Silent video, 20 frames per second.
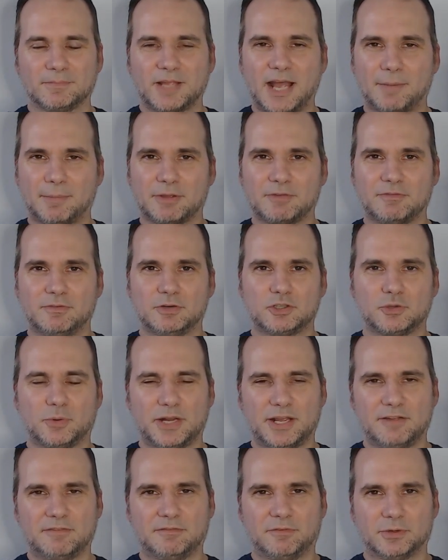Comic Food
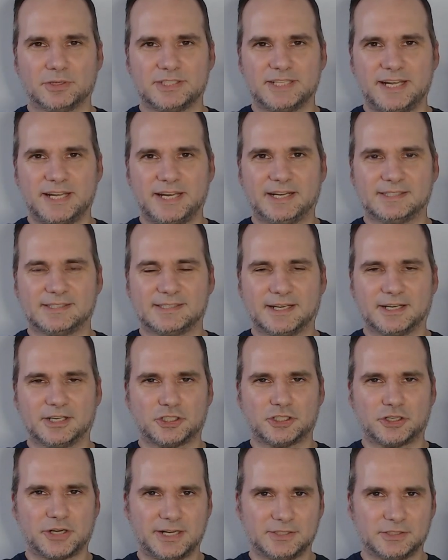2814 and
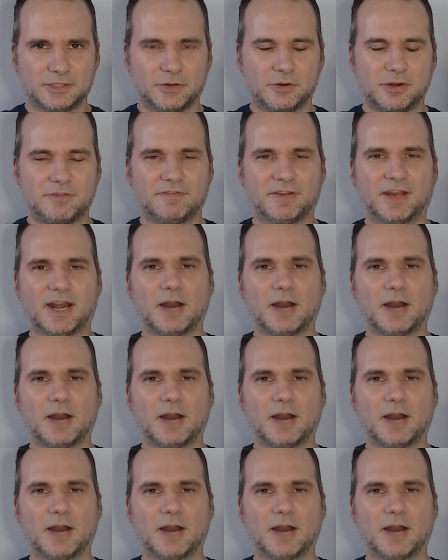Signature King 25.